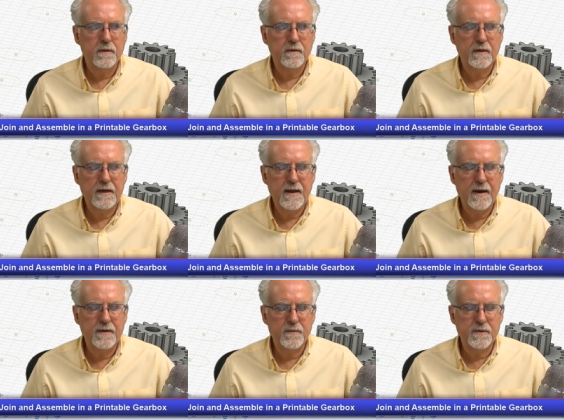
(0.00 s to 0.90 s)
Okay, now I
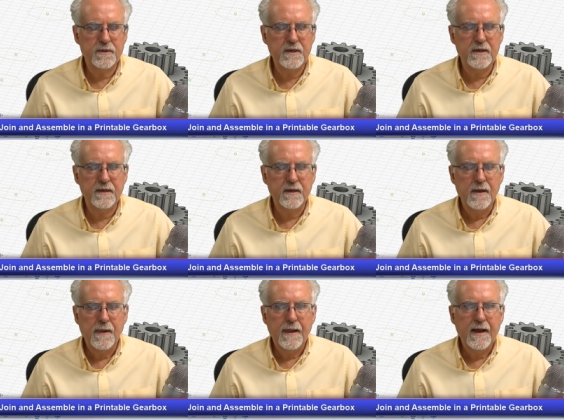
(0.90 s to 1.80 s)
don't see it.
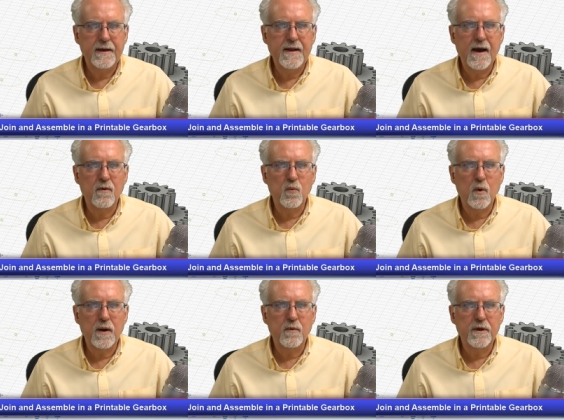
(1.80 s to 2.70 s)
And now
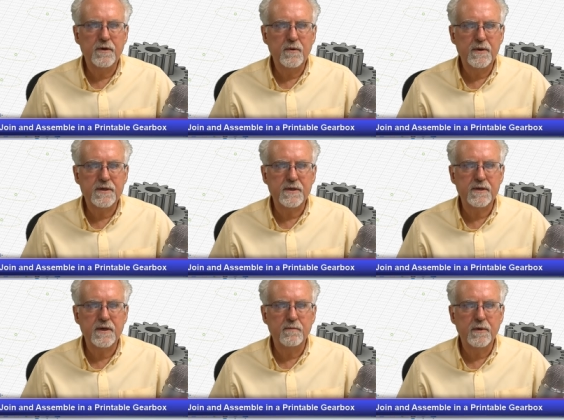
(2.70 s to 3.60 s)
what I want to do is
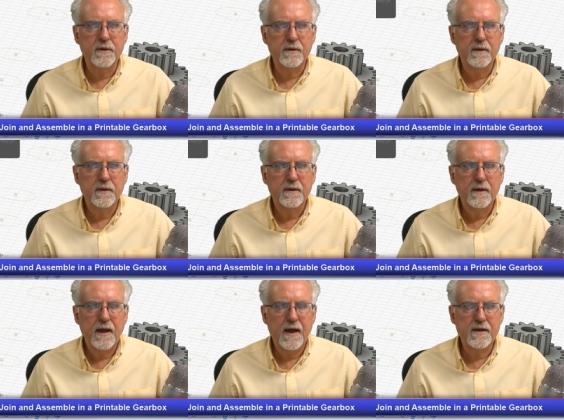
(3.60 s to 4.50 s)
assemble
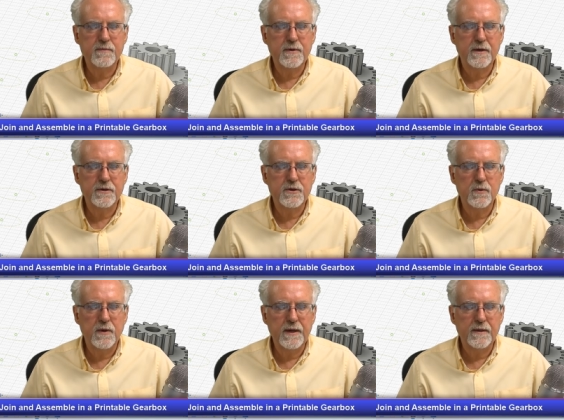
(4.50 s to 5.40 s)
as-built
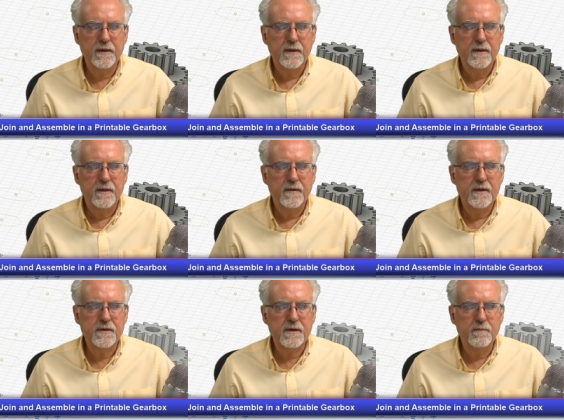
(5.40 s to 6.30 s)
joint,
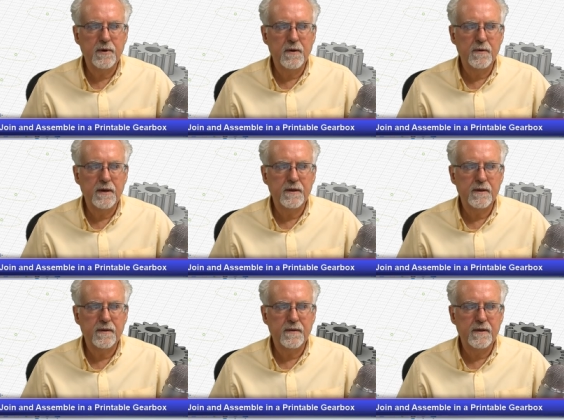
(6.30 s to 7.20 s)
this component,
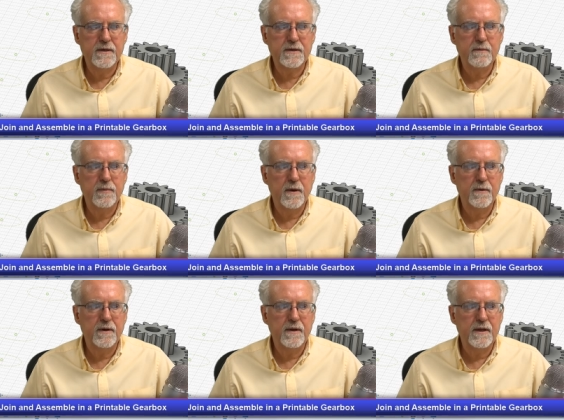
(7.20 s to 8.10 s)
this
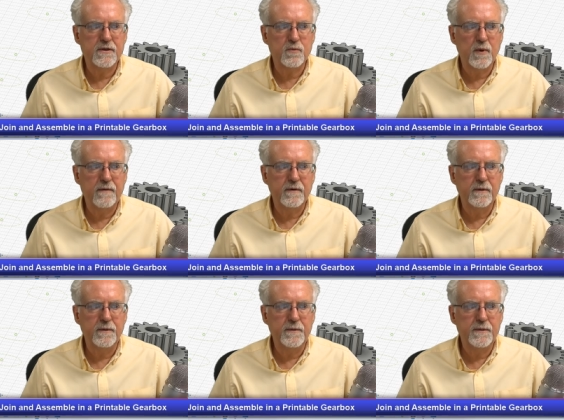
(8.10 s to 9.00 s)
component. It's
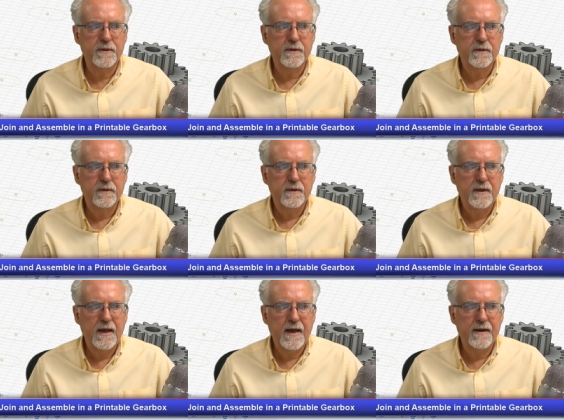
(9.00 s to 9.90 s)
revolute,
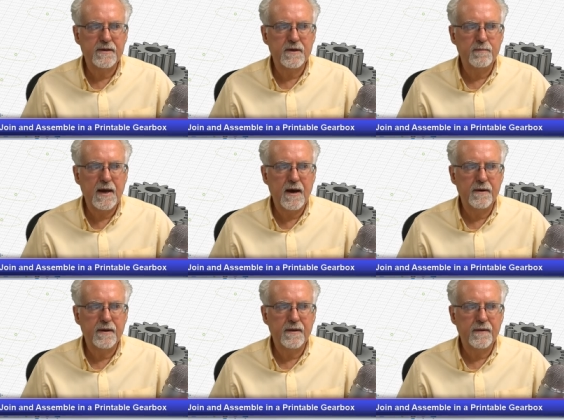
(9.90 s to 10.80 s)
and it's
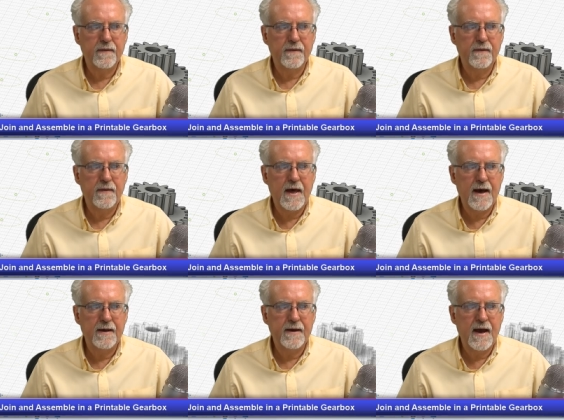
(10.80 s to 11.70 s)
about
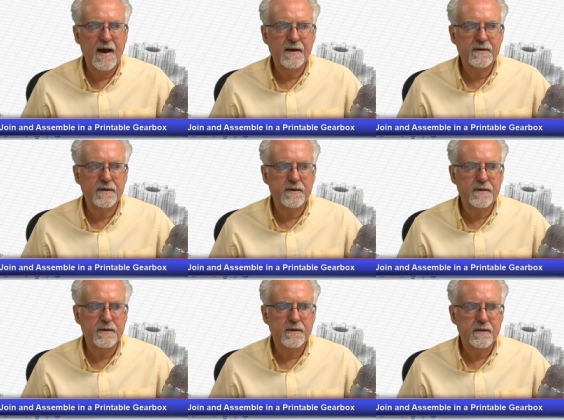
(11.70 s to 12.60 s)
that axis.